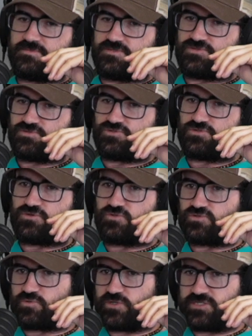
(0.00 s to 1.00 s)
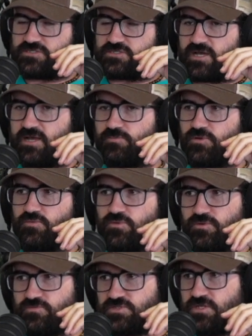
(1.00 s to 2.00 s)
surgical suites, hybrid
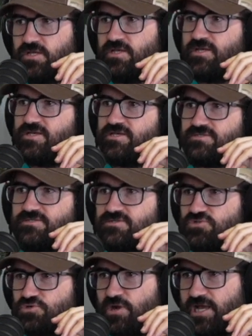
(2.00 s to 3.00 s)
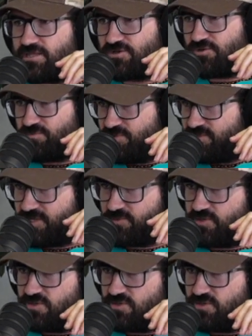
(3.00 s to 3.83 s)
rooms, is a Trilo that we